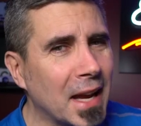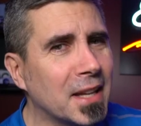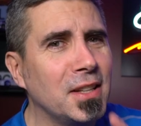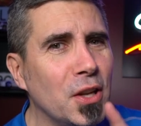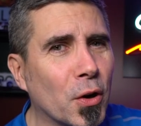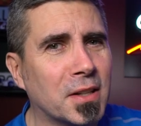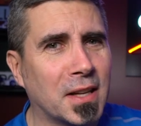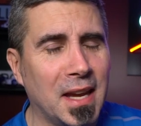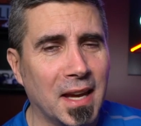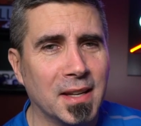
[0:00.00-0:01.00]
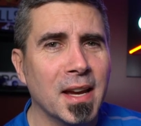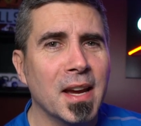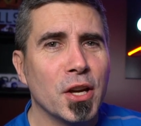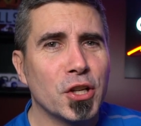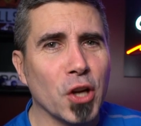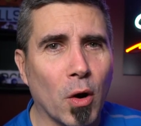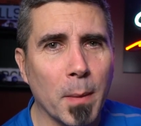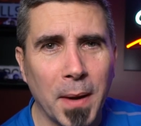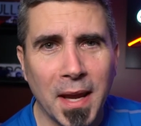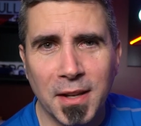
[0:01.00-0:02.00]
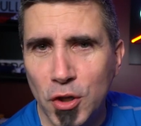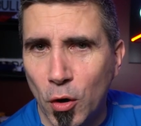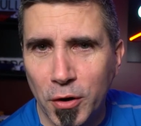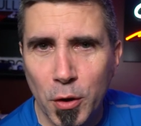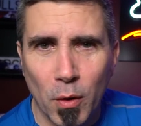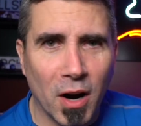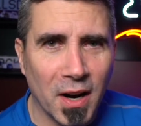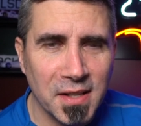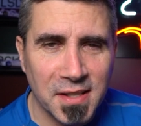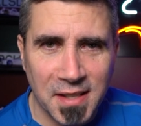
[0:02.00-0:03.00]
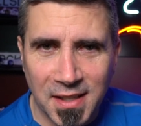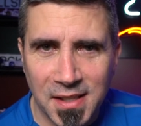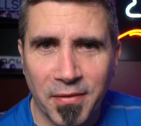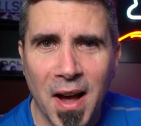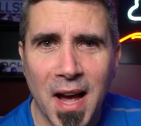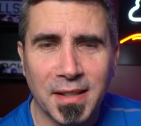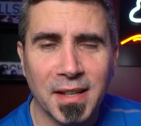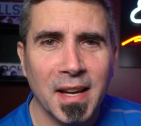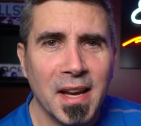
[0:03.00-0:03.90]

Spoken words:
let your kid show up in your new RS6 Avant.